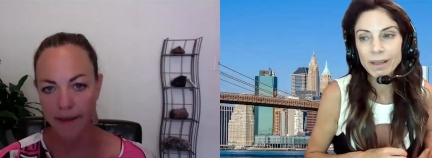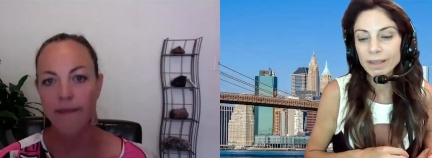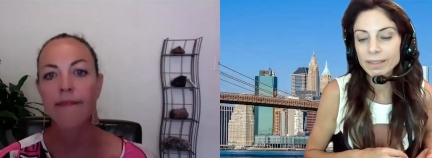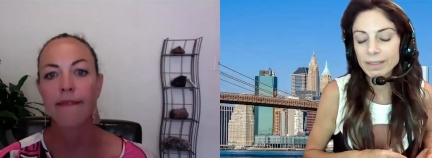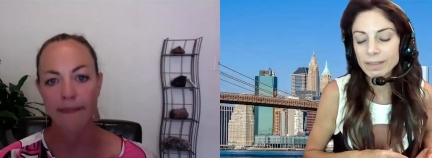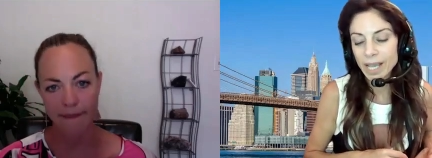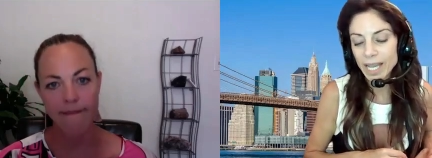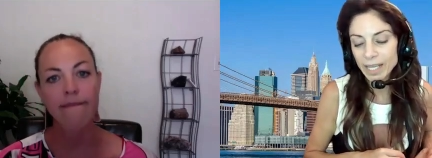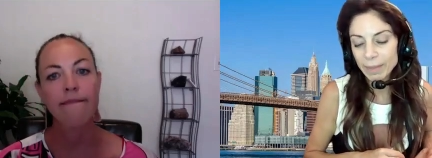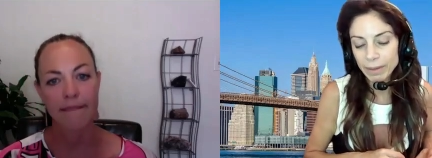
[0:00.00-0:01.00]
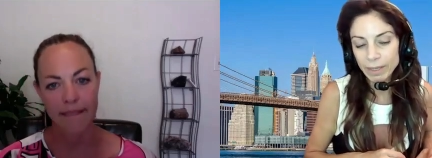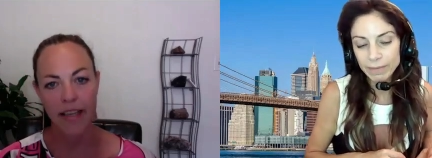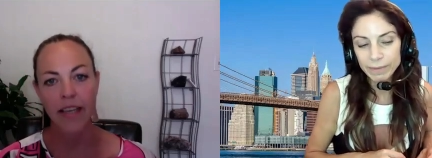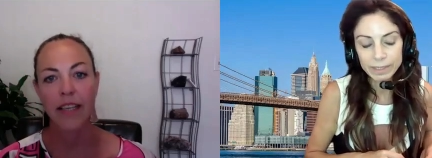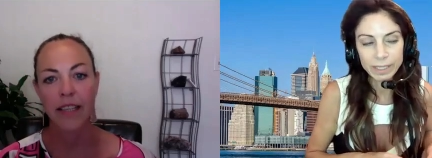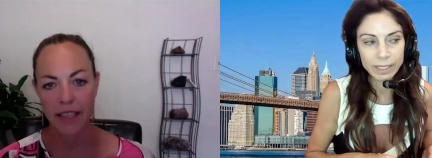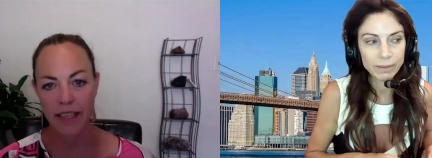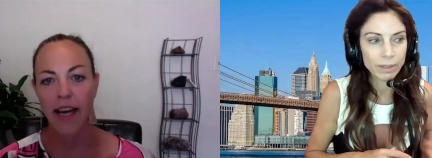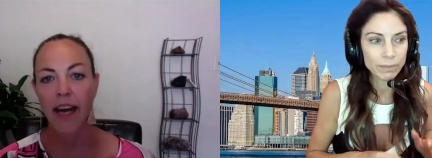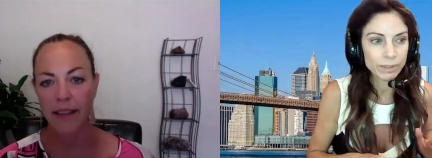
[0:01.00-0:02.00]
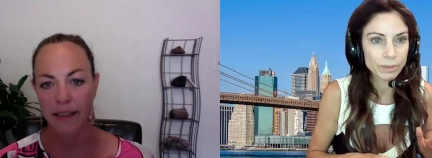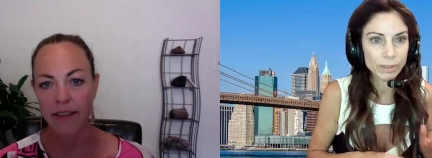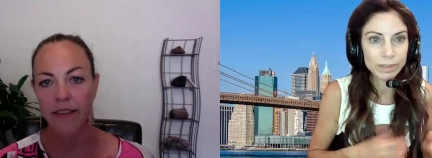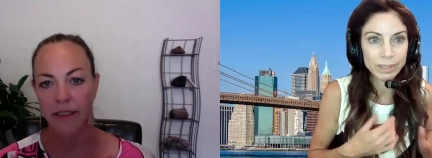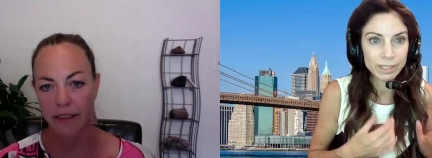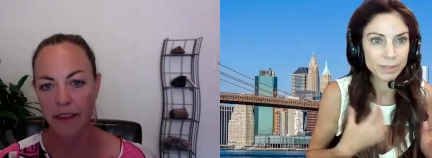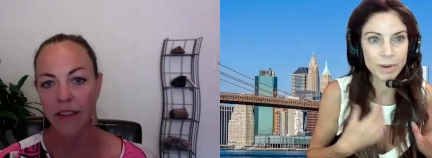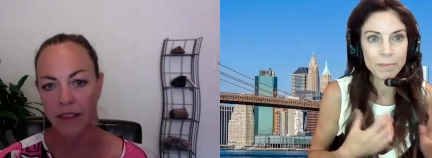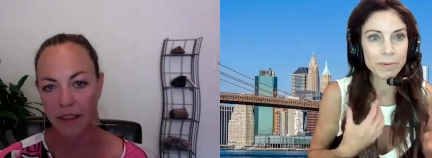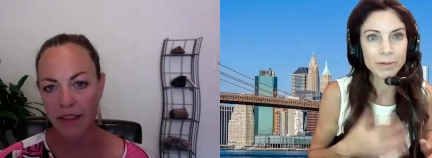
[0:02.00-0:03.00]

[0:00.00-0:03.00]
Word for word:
Speaker 1: less anxiety about having to go, yeah. go somewhere, see someone in